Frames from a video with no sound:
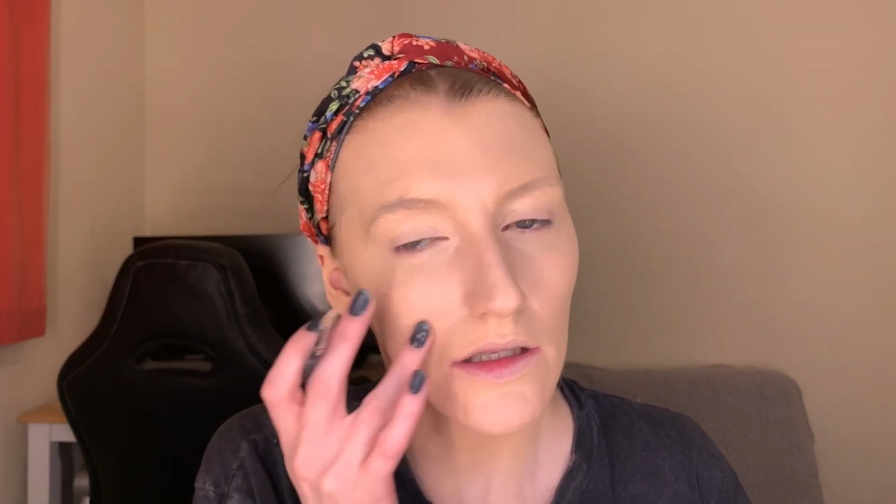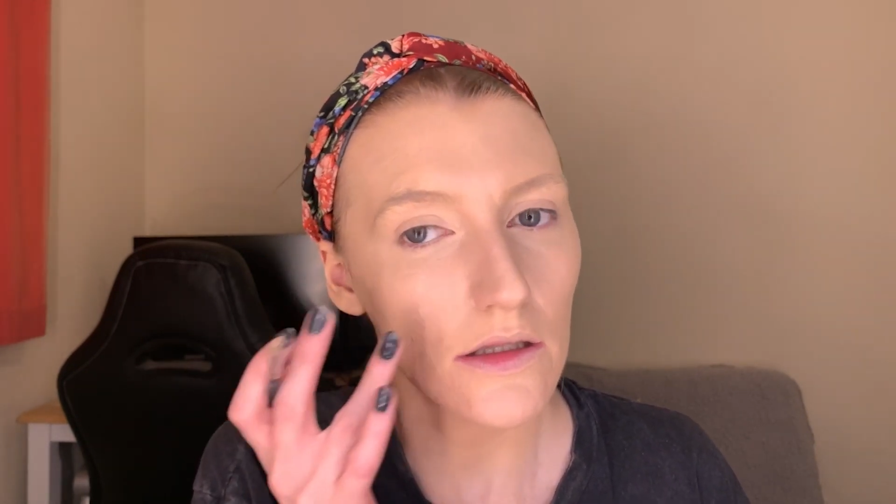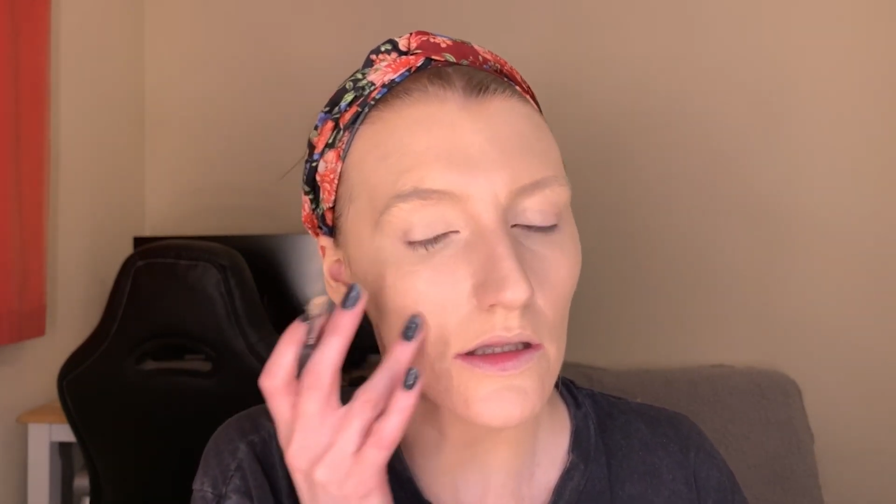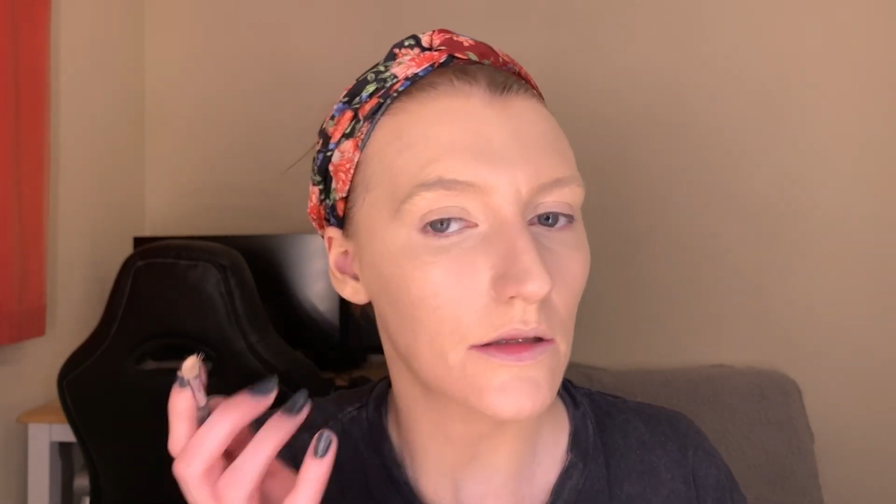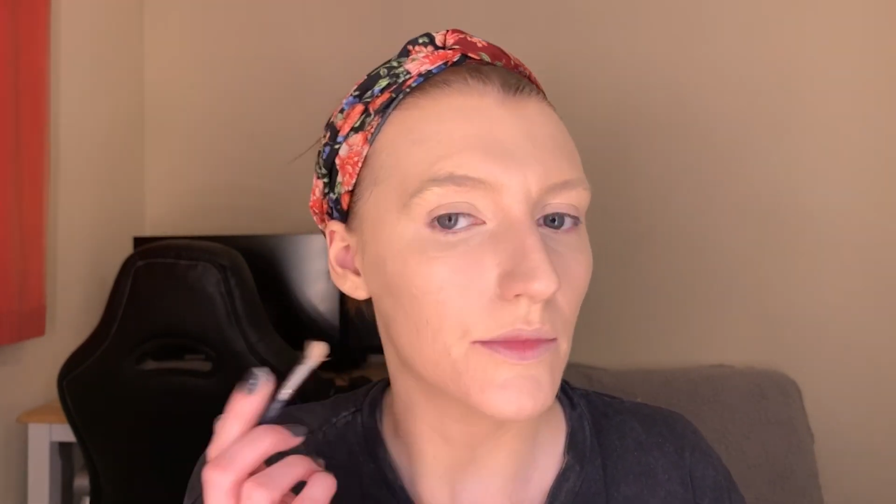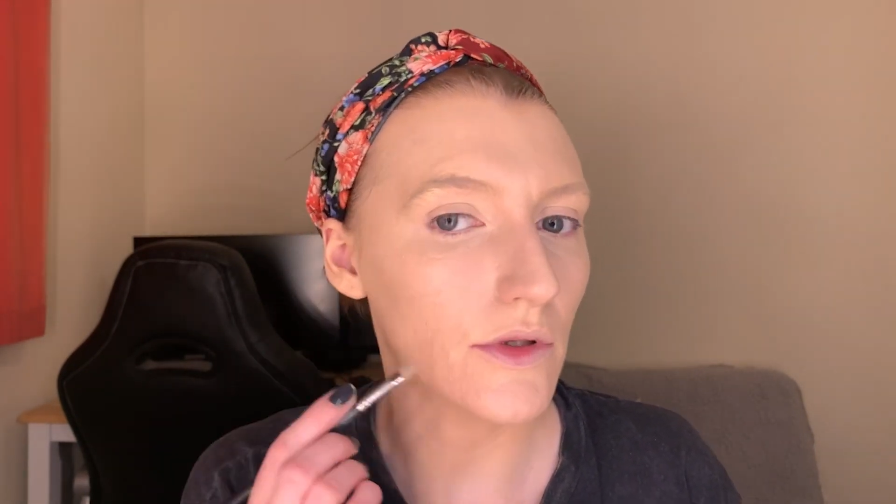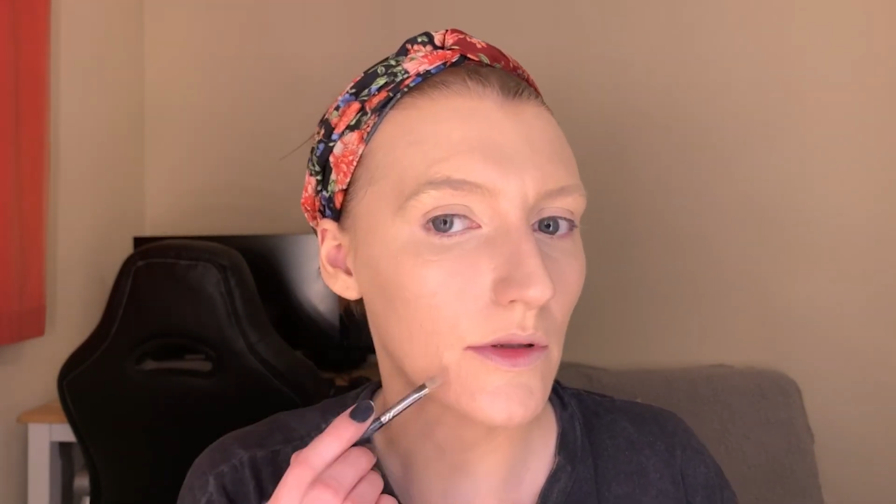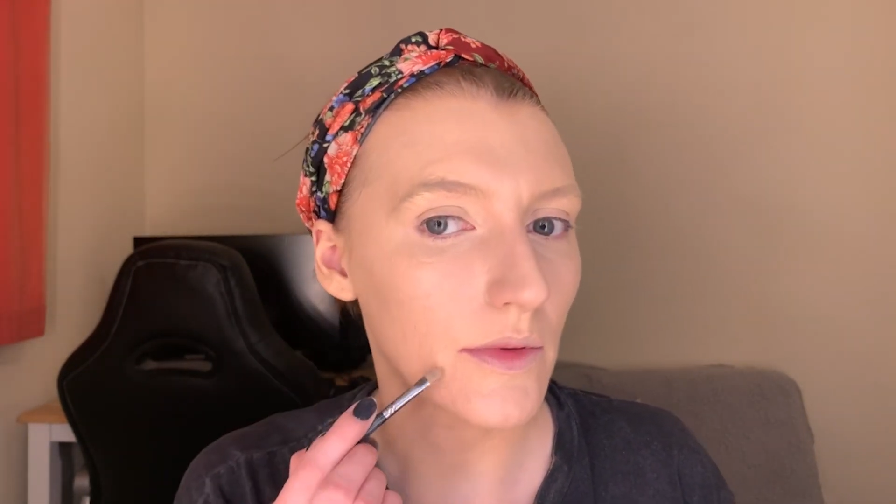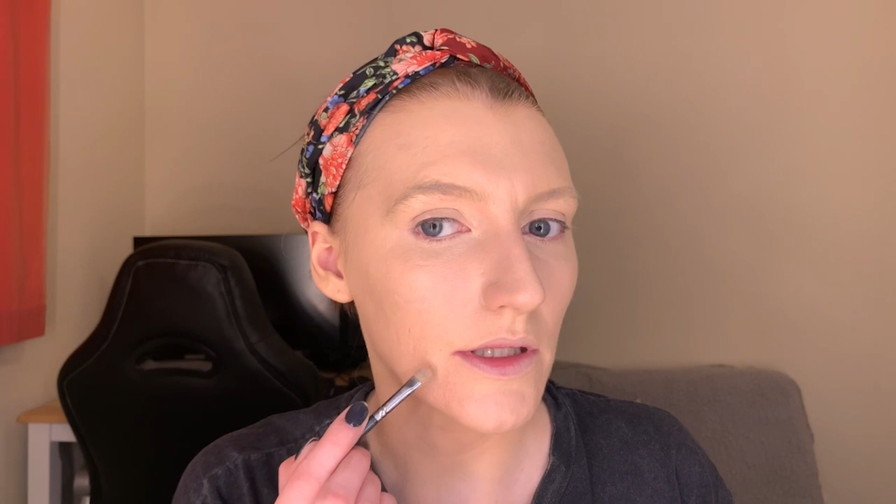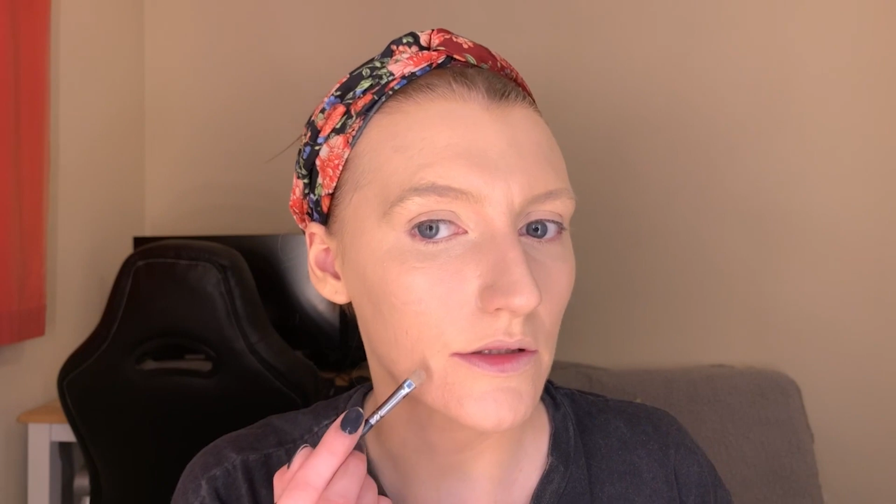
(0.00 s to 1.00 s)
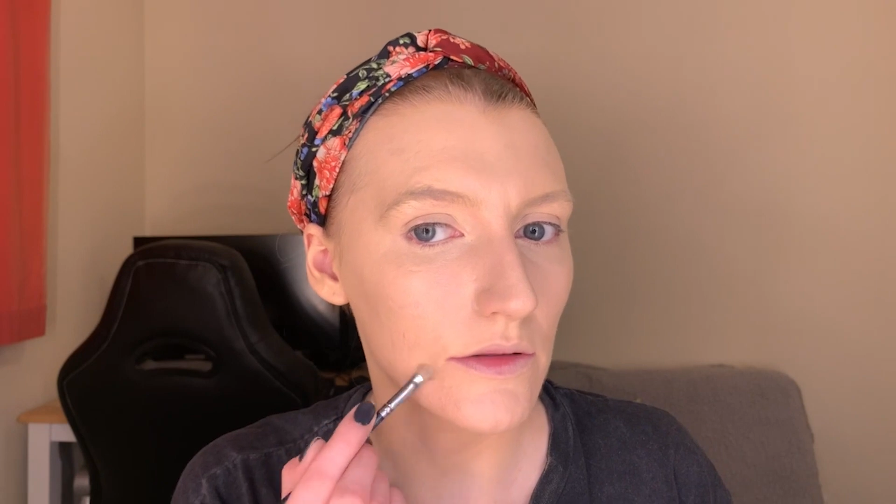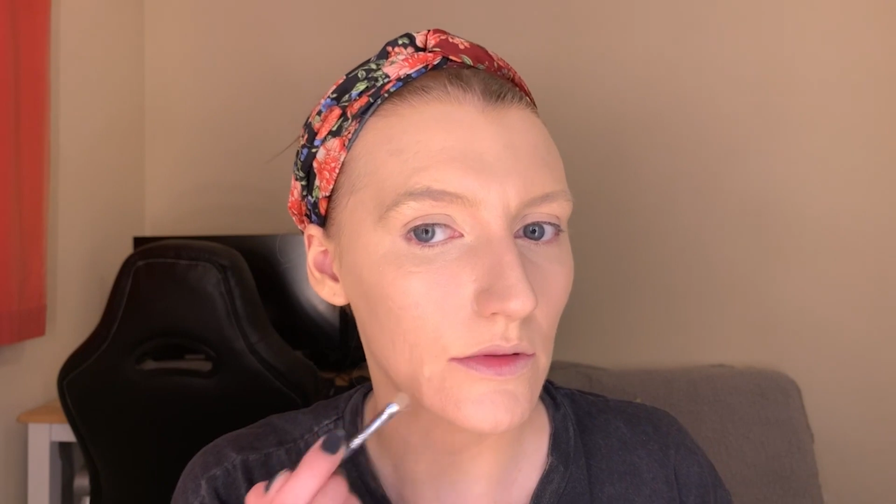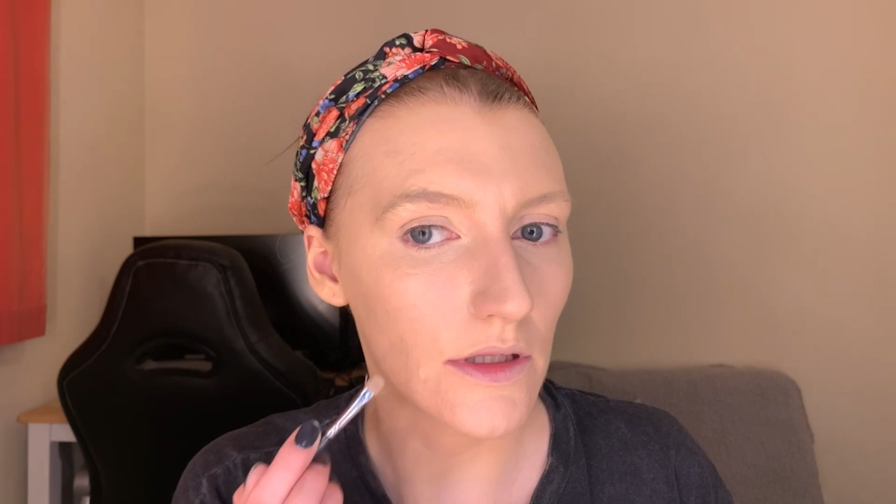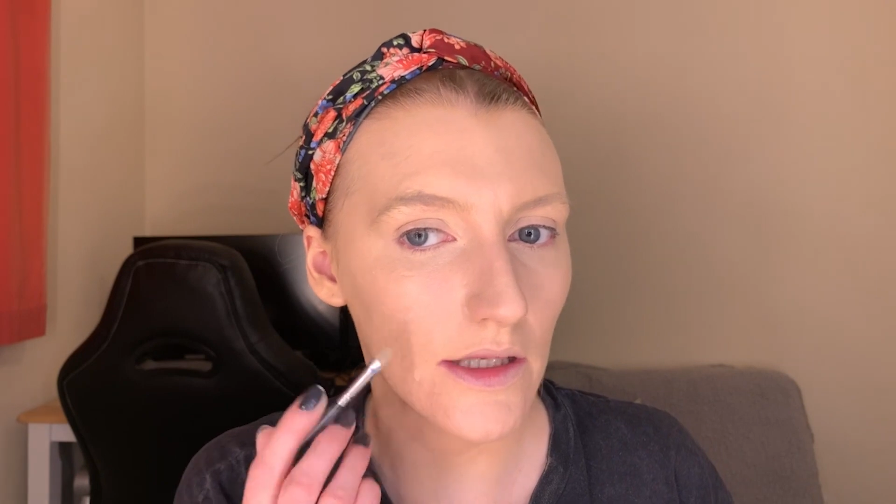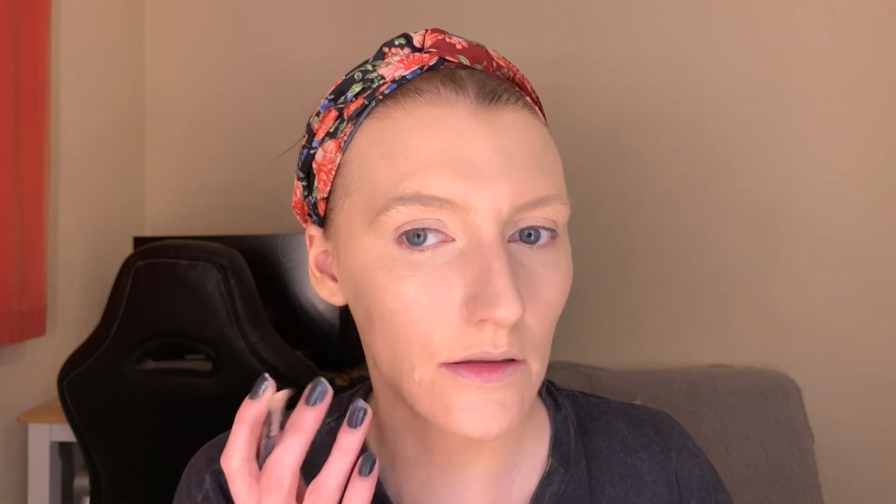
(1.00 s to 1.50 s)
that the Beauty Blender will
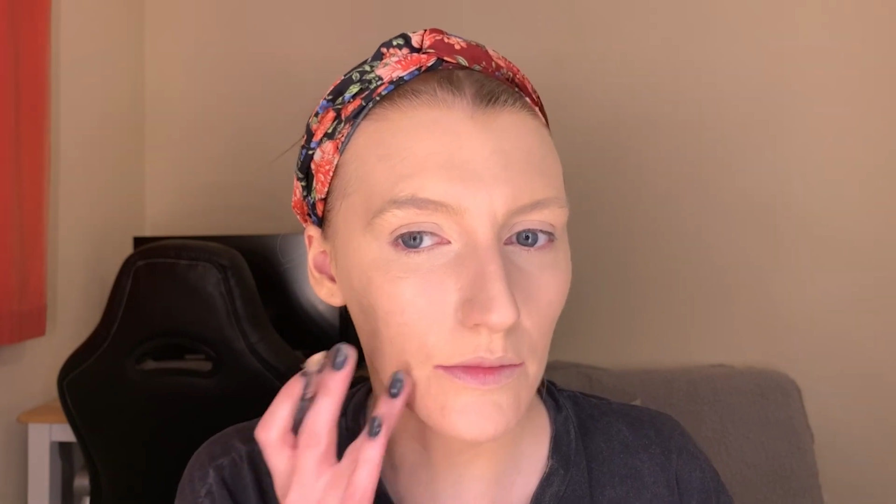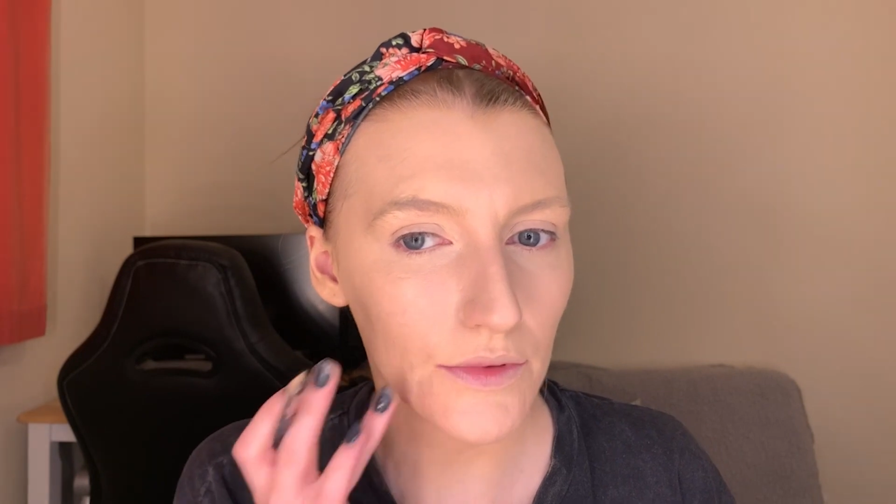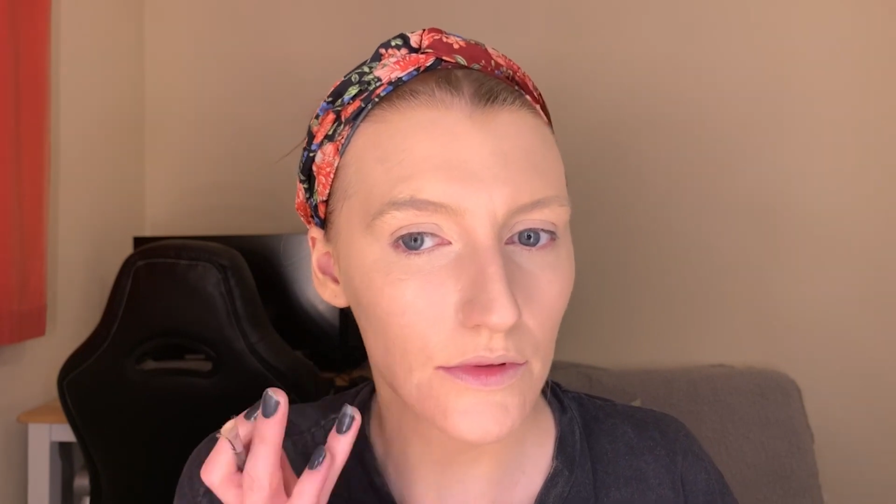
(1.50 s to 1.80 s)
help.